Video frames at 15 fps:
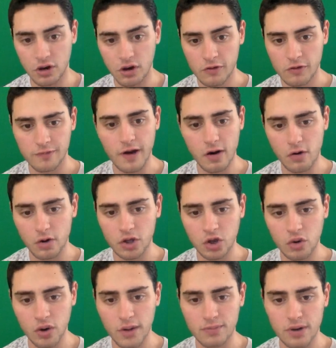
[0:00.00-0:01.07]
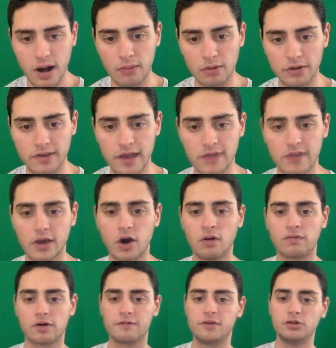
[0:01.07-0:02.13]
So if I were you, I'd probably take the
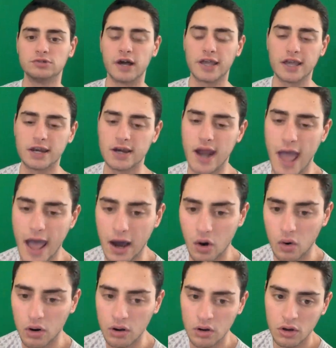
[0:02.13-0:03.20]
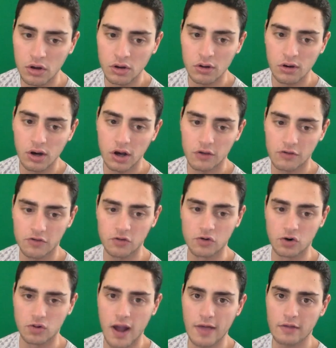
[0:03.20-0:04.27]
over if you like it now,
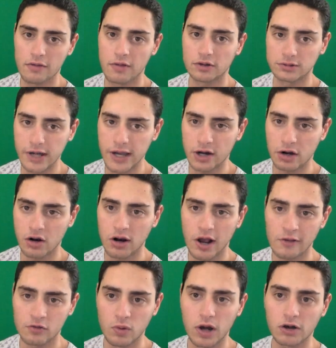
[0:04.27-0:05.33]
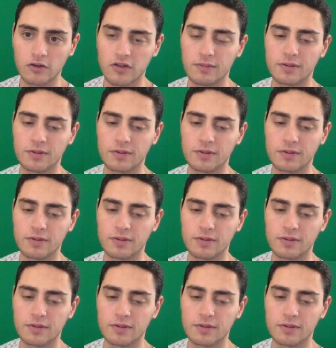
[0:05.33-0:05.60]
sooner rather than later, as well as the